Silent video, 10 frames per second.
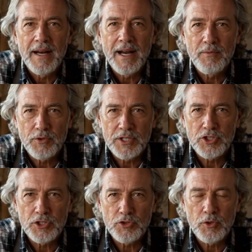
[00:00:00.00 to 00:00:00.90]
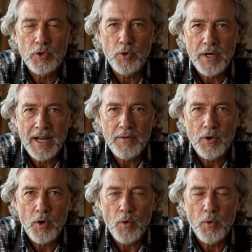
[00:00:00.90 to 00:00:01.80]
Every chisel you will
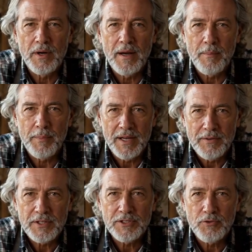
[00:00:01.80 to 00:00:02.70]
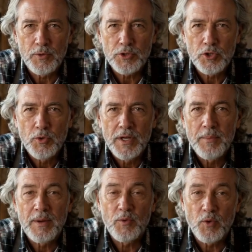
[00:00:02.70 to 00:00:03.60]
ever own benefits from tuning
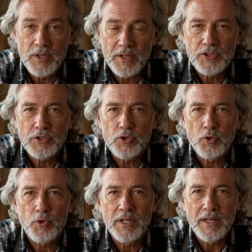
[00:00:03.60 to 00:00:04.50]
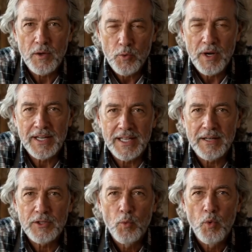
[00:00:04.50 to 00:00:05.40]
before it is truly ready
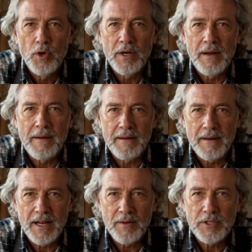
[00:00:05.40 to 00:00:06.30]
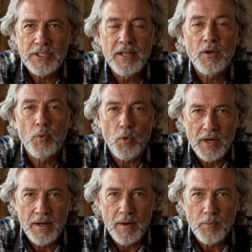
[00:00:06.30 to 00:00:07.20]
to work. Every single
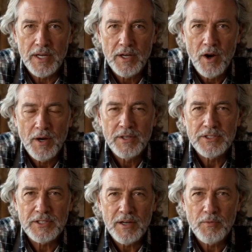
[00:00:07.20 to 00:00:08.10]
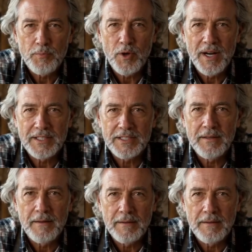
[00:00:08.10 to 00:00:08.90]
one, regardless of price.